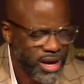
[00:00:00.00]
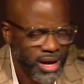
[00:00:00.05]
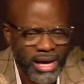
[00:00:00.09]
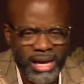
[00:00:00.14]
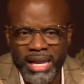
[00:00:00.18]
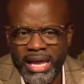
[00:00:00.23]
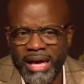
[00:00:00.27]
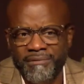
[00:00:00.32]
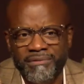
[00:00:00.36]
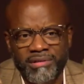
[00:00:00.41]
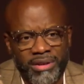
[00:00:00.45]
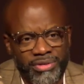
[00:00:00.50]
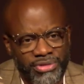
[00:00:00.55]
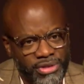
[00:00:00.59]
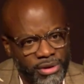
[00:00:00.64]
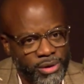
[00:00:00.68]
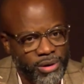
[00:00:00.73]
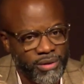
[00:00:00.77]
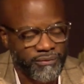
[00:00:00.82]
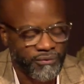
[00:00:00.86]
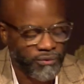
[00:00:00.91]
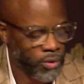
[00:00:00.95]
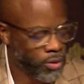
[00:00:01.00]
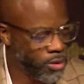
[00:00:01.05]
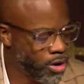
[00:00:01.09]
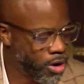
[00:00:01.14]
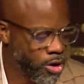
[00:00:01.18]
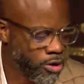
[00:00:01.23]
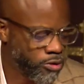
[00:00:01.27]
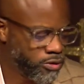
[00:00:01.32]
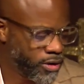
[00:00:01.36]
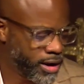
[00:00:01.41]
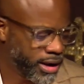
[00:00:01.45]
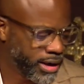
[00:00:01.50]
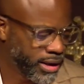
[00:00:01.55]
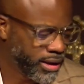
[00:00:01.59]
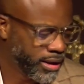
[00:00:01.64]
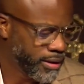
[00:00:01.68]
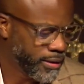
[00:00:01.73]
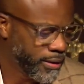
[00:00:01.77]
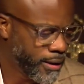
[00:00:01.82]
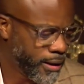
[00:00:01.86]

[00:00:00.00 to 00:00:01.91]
11 and 34 already.